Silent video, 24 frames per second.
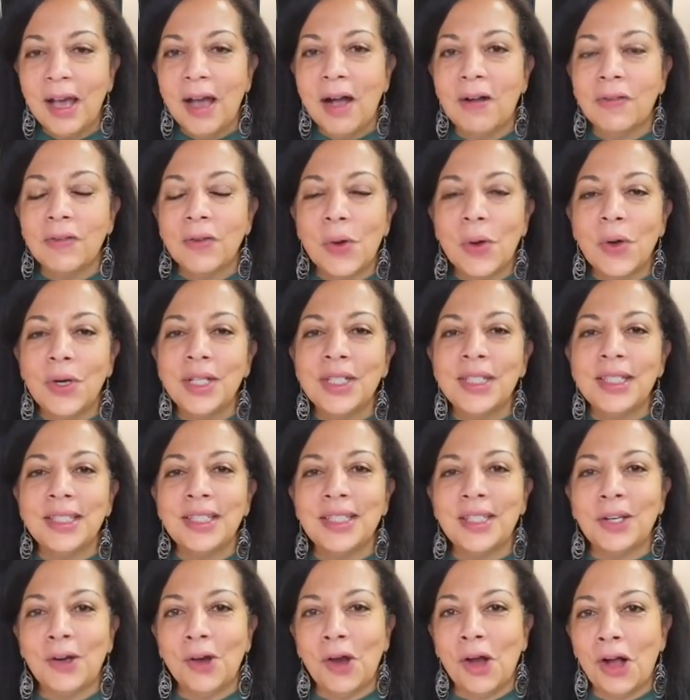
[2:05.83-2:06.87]
Of course,
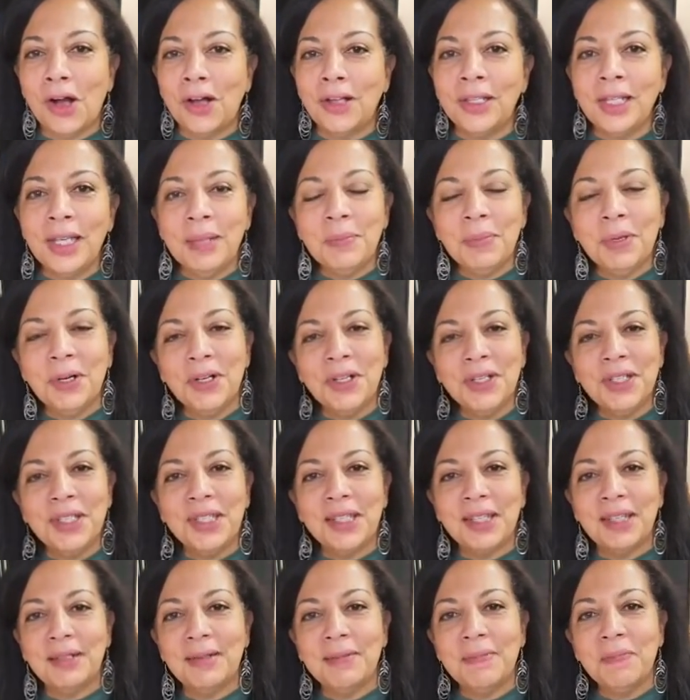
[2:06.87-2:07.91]
they're all in
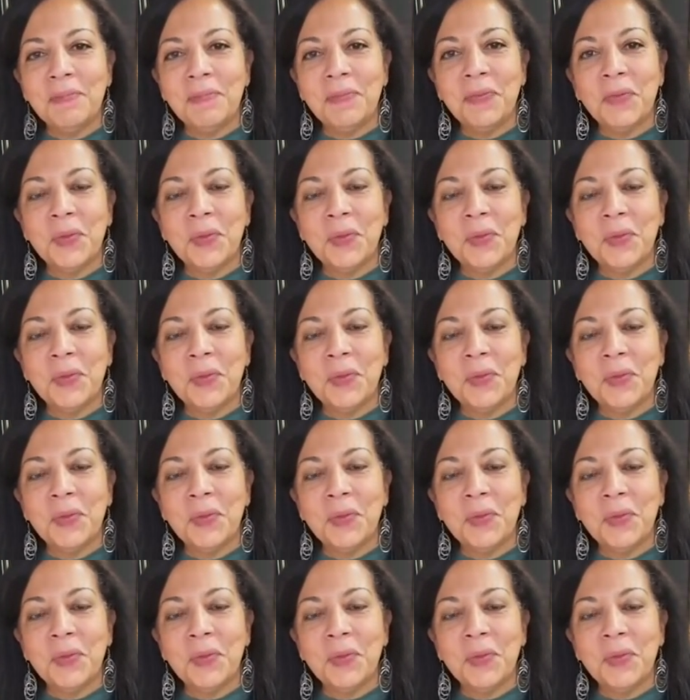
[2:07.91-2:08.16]
person.